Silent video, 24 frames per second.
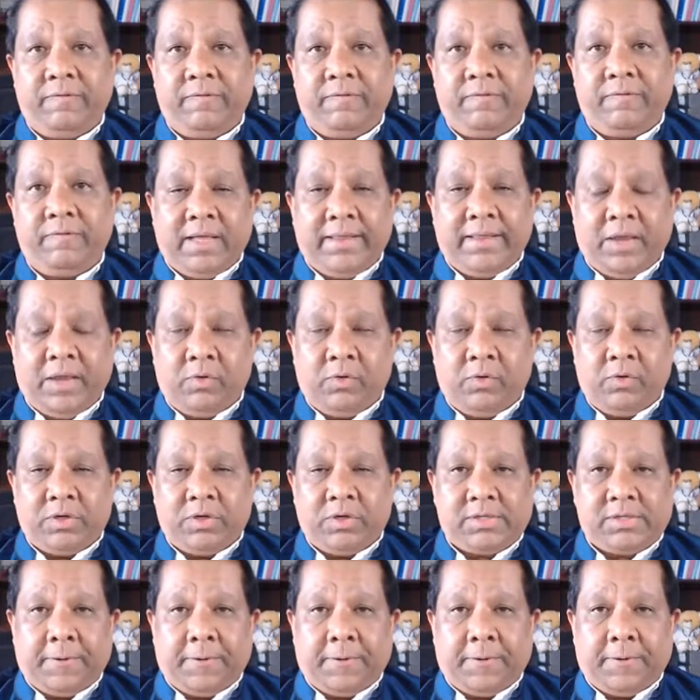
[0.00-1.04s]
uh, there
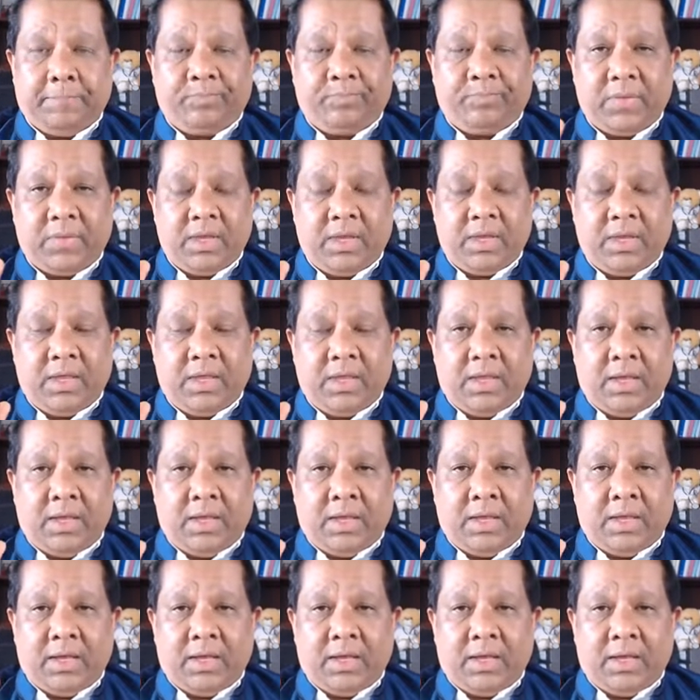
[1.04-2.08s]
was um,
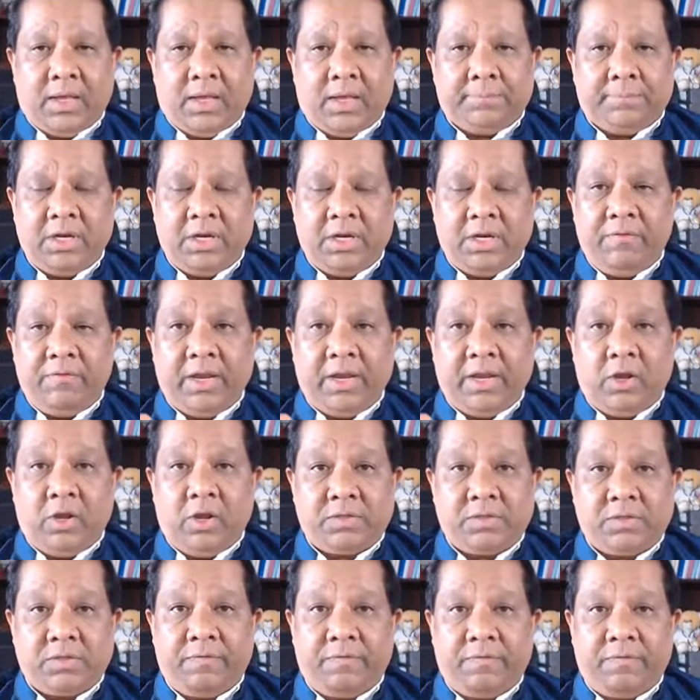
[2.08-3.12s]
significant
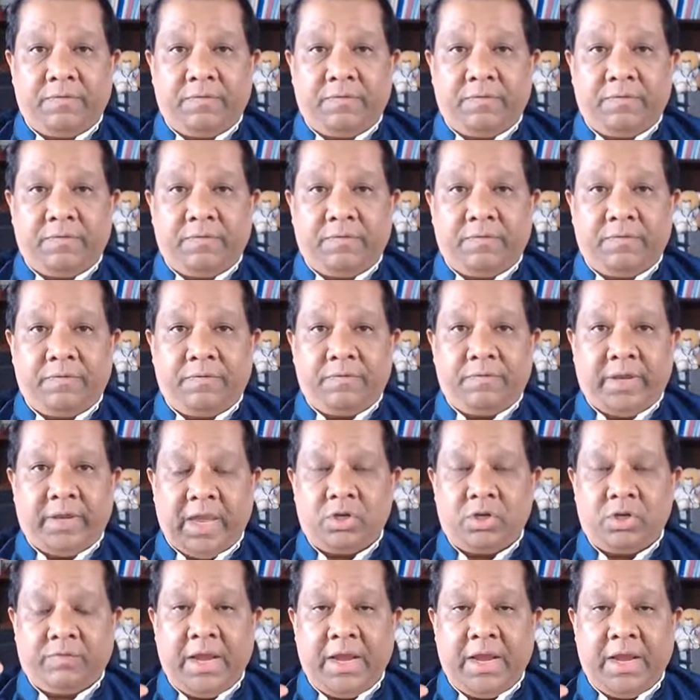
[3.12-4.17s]
ossification of
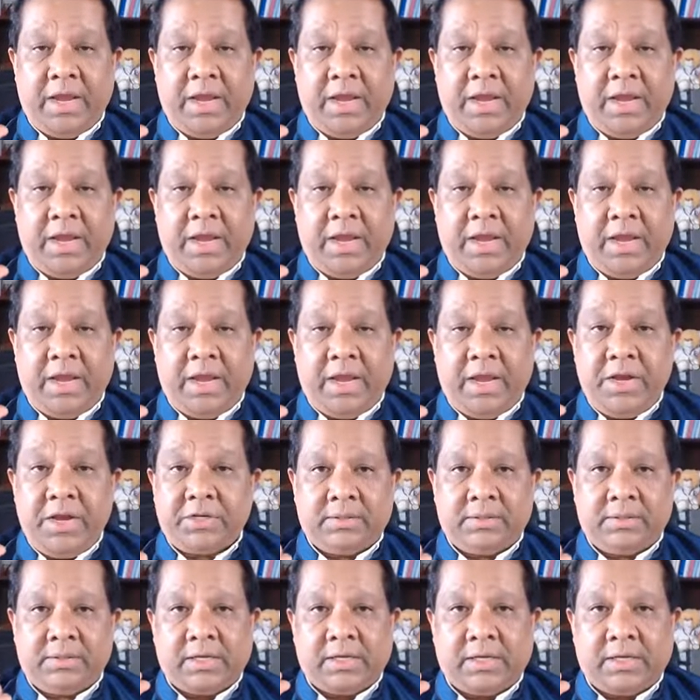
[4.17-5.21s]
the
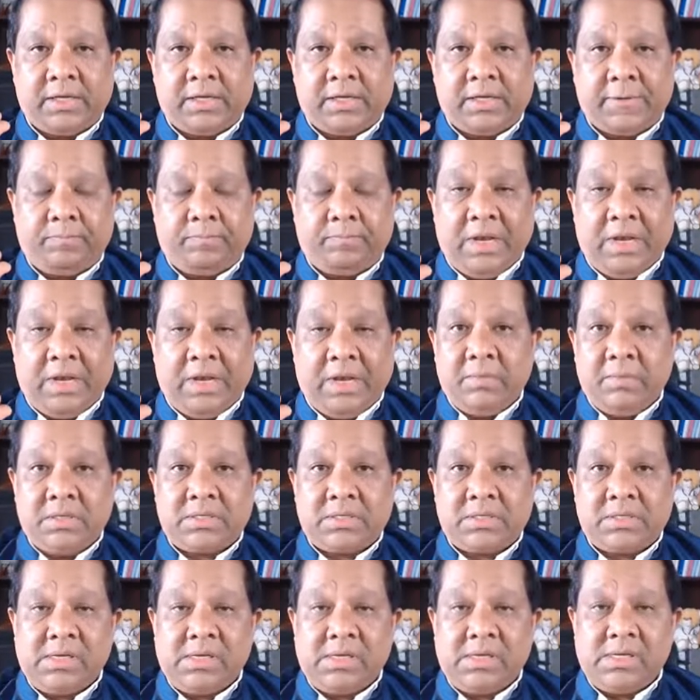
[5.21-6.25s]
interspinous um,
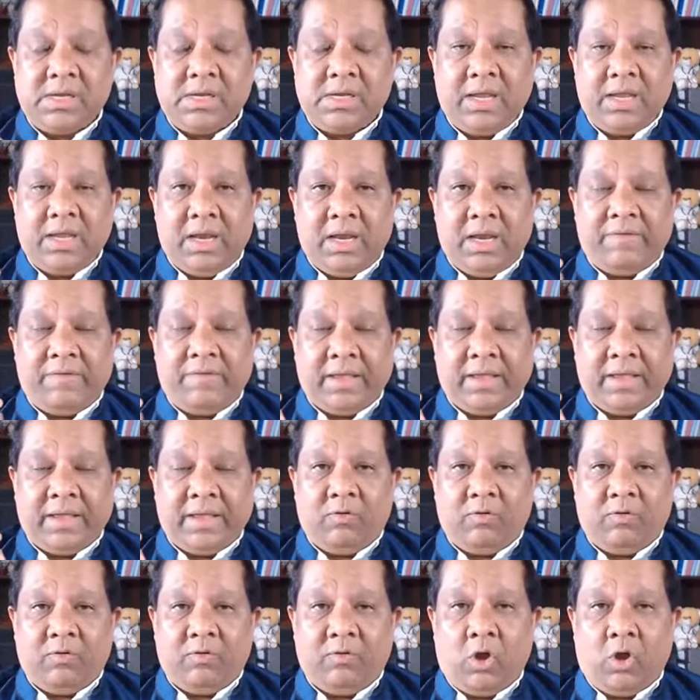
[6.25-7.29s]
ligaments. In fact,
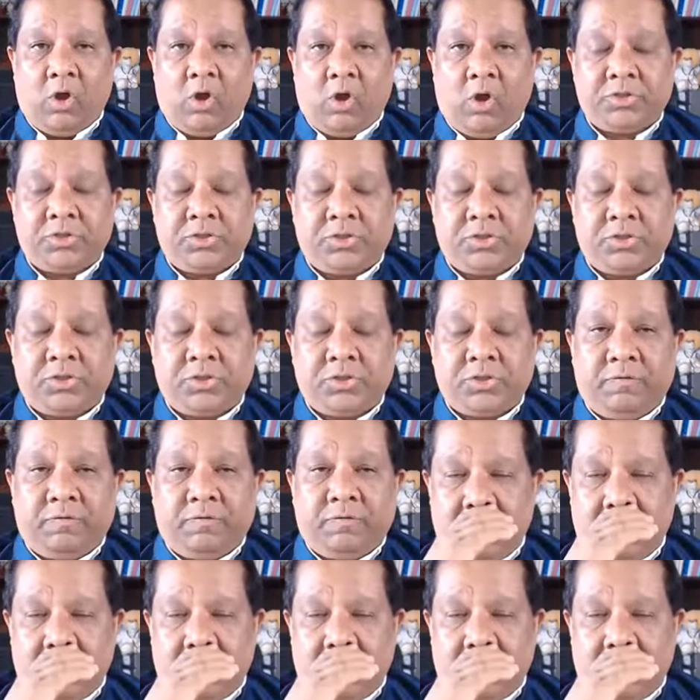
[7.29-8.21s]
there were osteophytes